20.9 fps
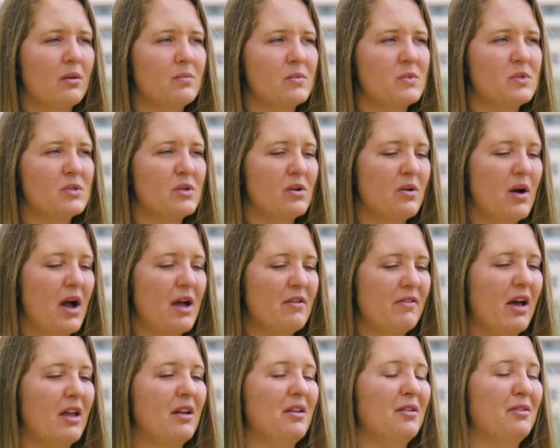So I've
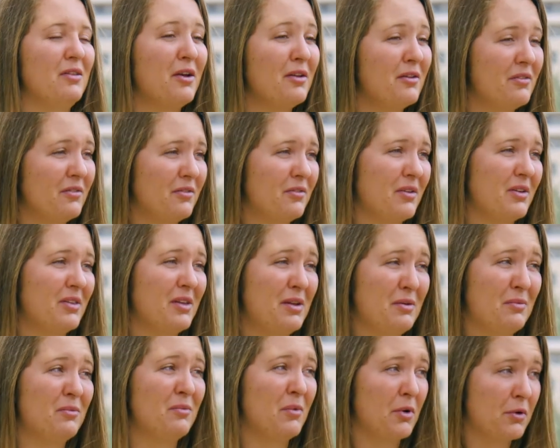had a lot of really
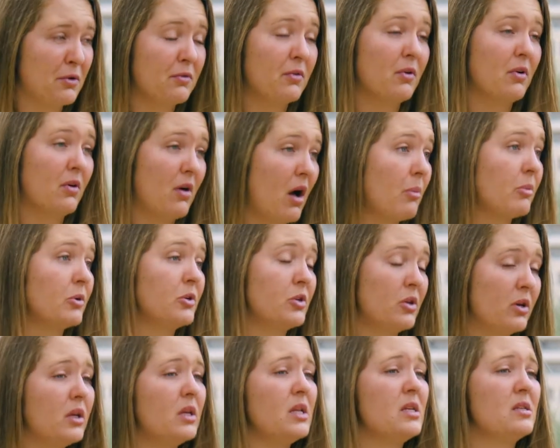wonderful
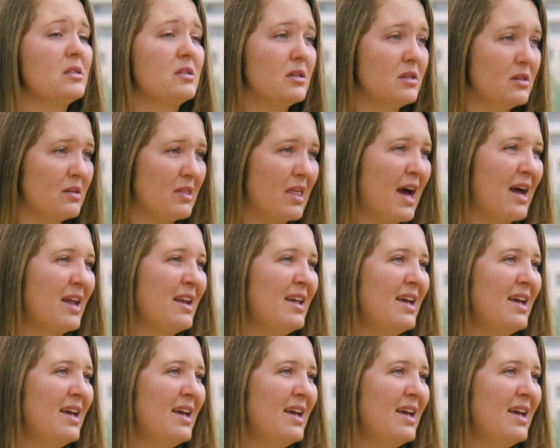opportunities to do that.